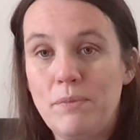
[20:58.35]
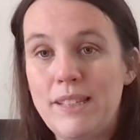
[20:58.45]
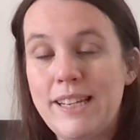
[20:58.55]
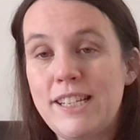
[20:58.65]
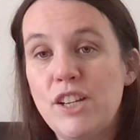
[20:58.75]

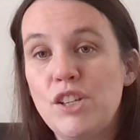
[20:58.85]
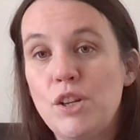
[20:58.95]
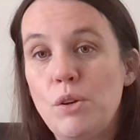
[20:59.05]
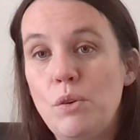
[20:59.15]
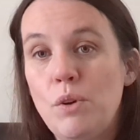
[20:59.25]

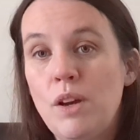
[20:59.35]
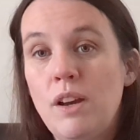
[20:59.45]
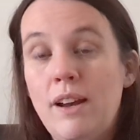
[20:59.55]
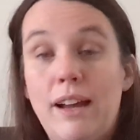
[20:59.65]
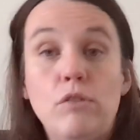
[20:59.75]
knitters
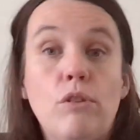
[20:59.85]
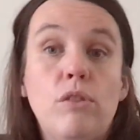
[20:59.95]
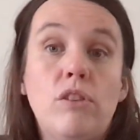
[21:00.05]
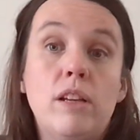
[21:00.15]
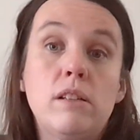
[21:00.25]
and
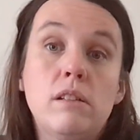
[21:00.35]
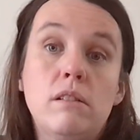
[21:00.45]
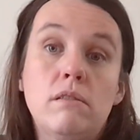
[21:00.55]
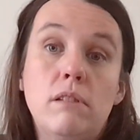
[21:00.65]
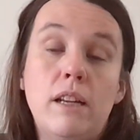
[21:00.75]

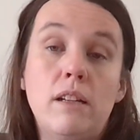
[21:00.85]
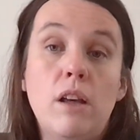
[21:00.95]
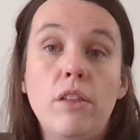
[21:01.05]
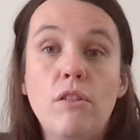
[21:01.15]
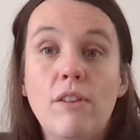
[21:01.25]
crocheters and
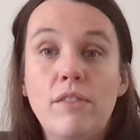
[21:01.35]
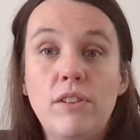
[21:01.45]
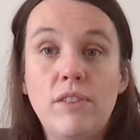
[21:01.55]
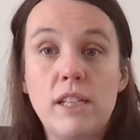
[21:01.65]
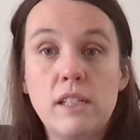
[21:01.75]
other
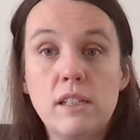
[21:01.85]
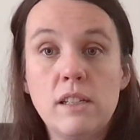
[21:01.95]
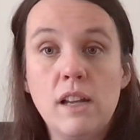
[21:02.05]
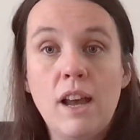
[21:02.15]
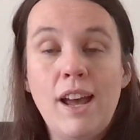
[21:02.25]

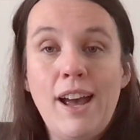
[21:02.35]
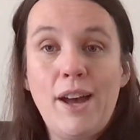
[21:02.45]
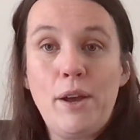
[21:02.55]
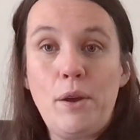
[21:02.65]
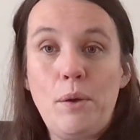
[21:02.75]
craftivists
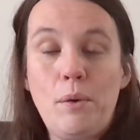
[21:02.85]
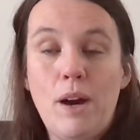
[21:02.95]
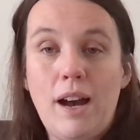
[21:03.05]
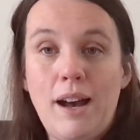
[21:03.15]
who